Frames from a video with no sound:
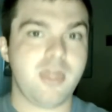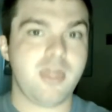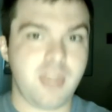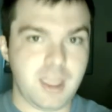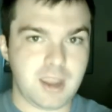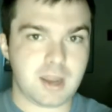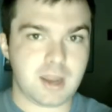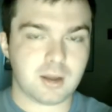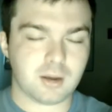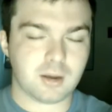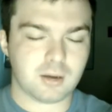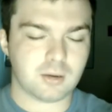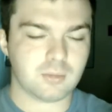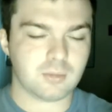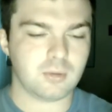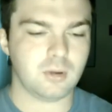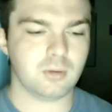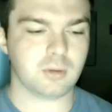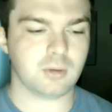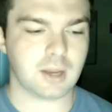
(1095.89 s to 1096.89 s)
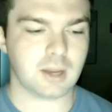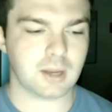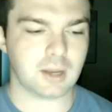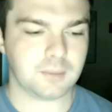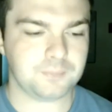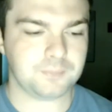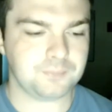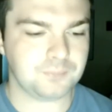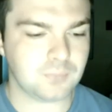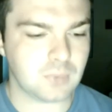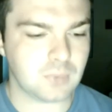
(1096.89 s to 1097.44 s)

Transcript: thing. Okay?